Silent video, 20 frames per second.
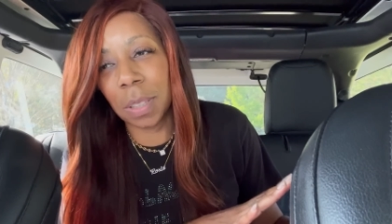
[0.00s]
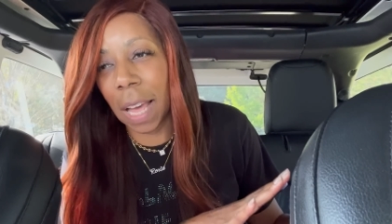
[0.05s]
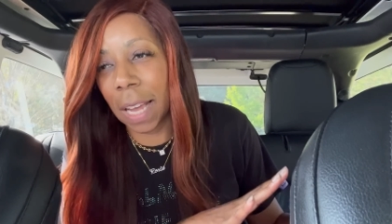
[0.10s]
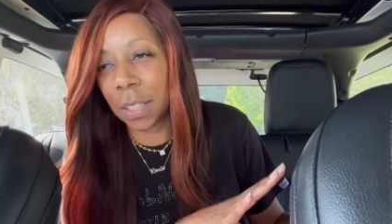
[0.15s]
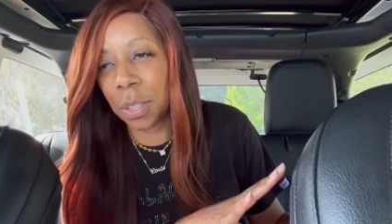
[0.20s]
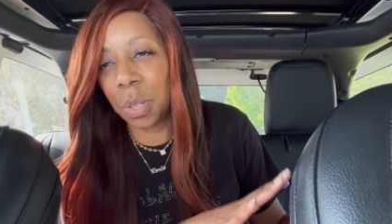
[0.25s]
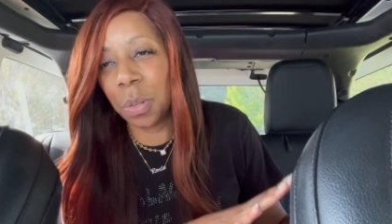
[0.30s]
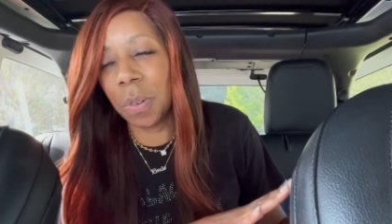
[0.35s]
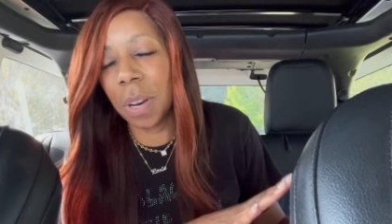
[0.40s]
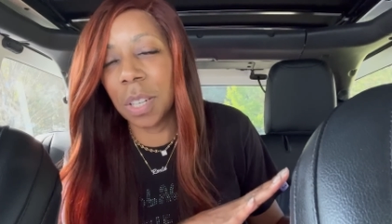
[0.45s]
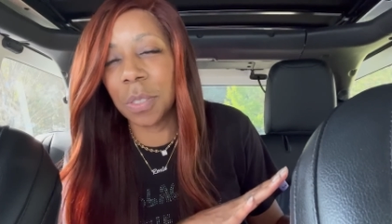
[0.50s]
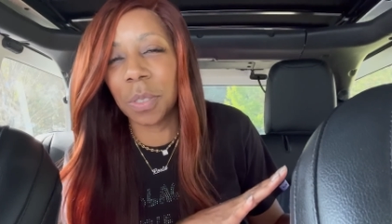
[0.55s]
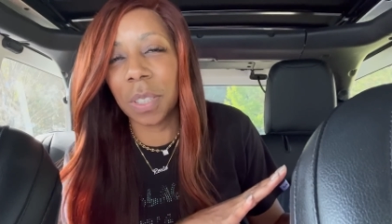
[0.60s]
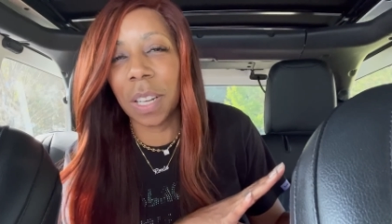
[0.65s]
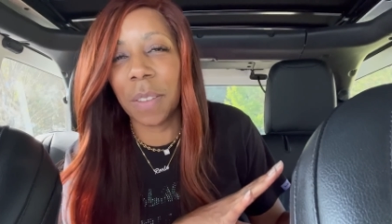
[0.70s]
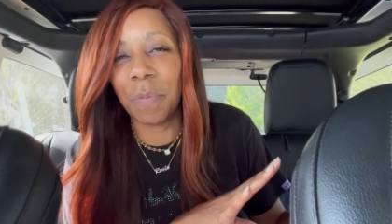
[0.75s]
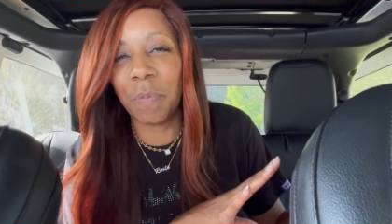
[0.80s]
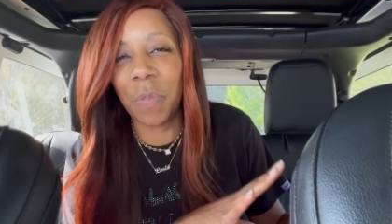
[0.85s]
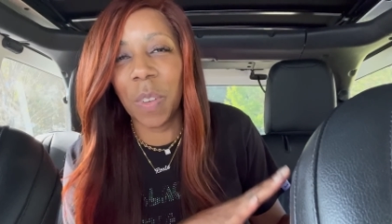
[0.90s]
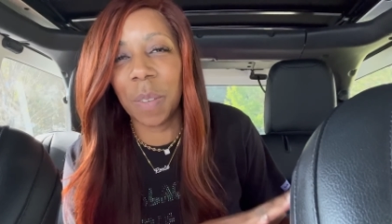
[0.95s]
like
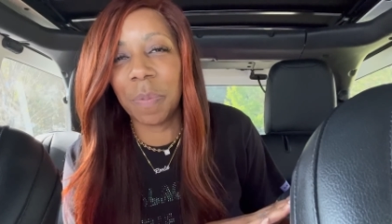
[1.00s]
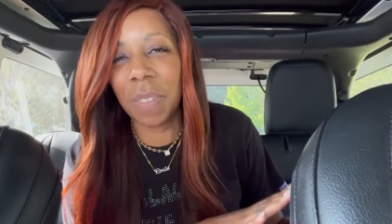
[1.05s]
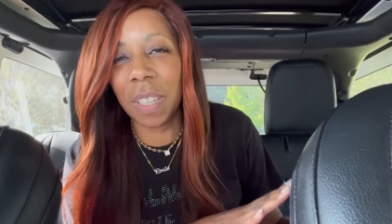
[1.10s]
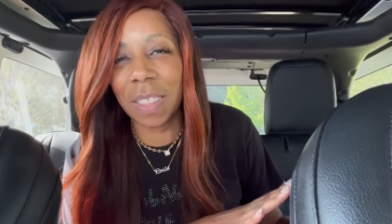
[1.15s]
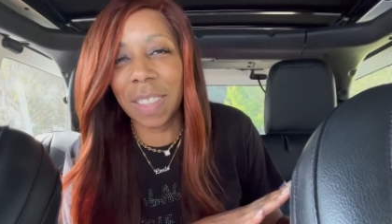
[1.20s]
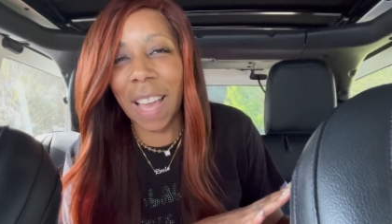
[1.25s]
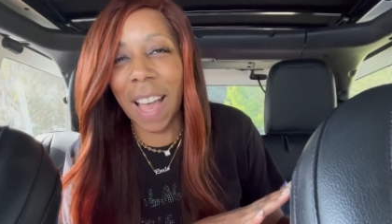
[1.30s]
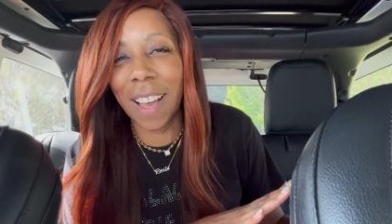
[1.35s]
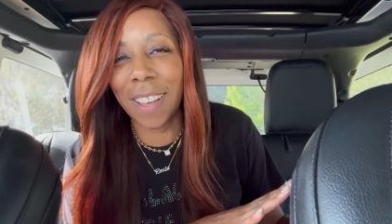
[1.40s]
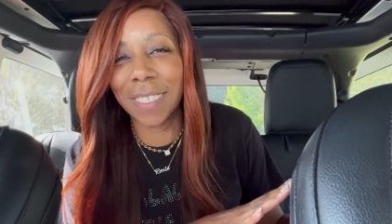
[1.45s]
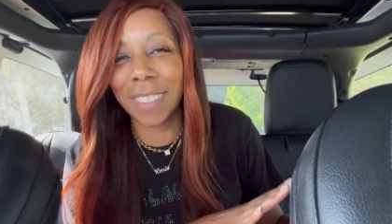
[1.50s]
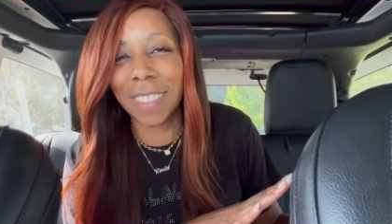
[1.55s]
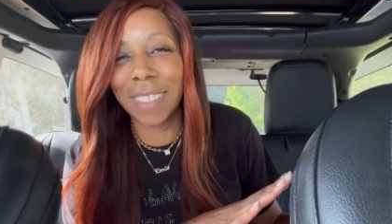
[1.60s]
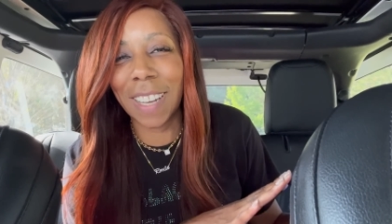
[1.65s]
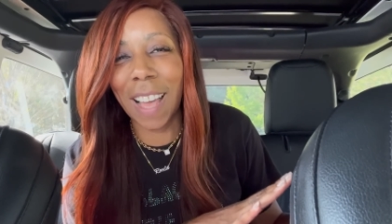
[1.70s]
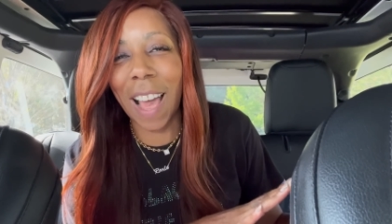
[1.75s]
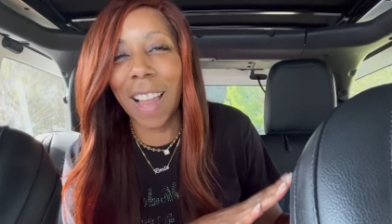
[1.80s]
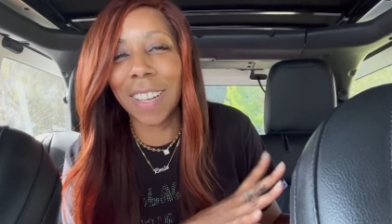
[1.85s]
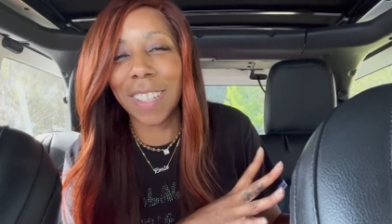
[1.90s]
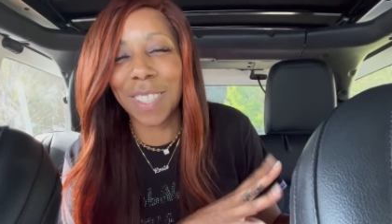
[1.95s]

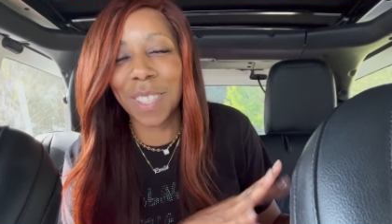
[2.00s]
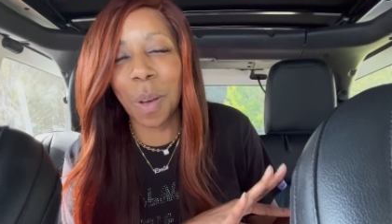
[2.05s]
$250,000,